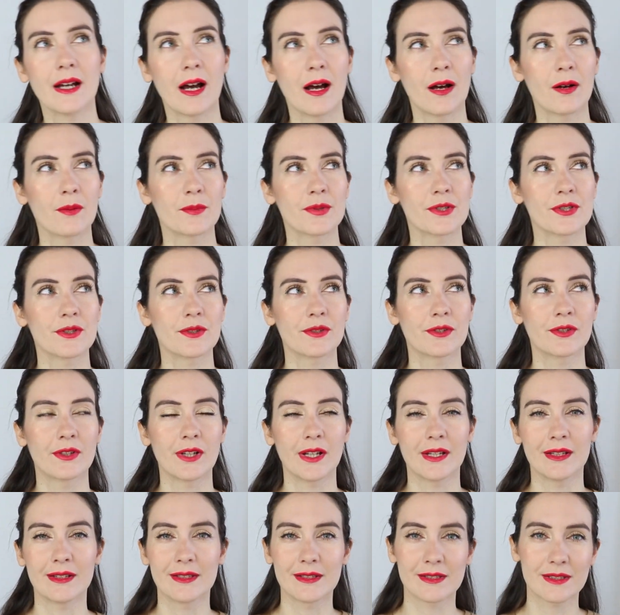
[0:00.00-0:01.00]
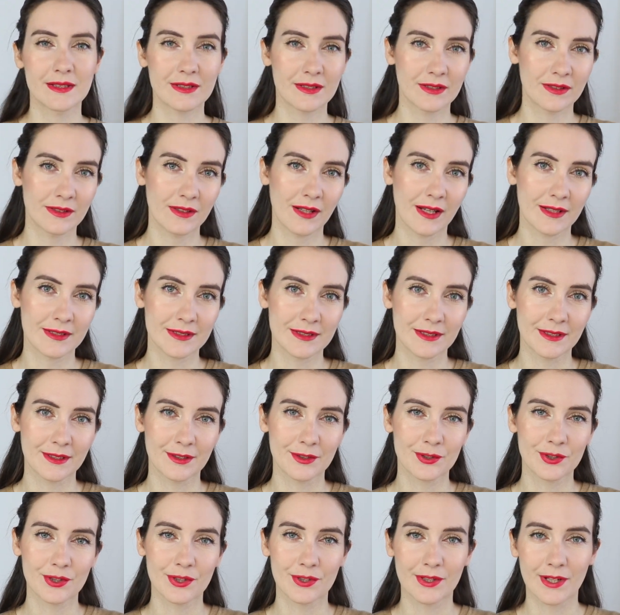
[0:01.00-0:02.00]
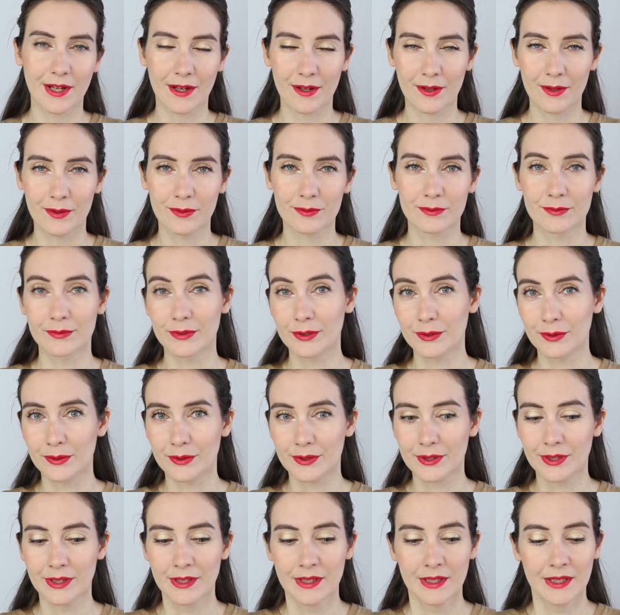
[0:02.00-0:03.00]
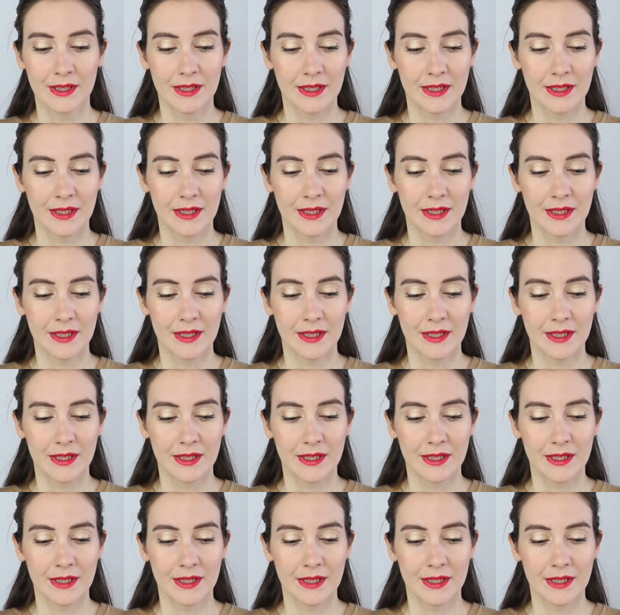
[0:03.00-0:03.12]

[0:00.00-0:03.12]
helps to create this classic Chanel look.